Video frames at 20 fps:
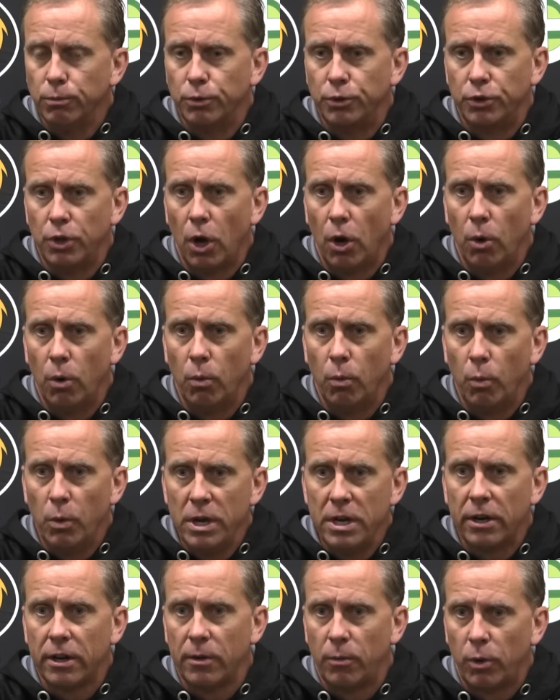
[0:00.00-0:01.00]
So
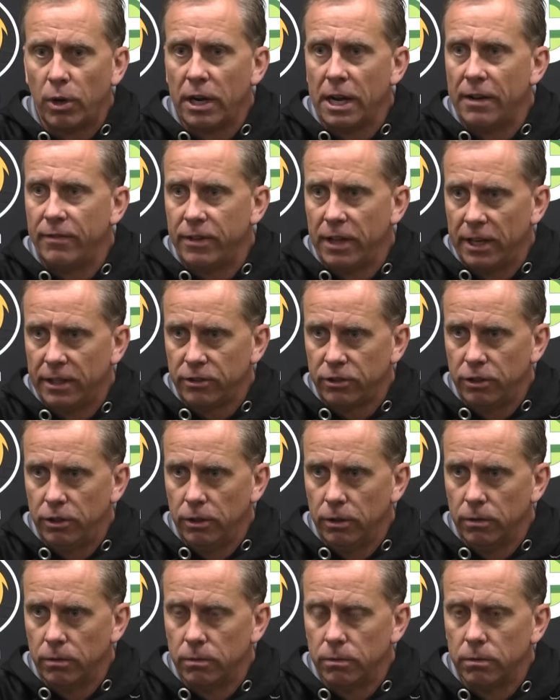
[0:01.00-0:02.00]
we're going to we're going to have to
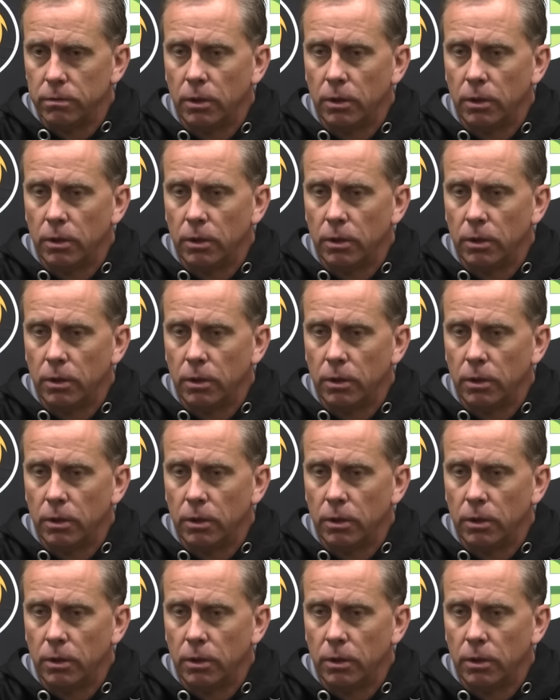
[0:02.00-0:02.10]
execute.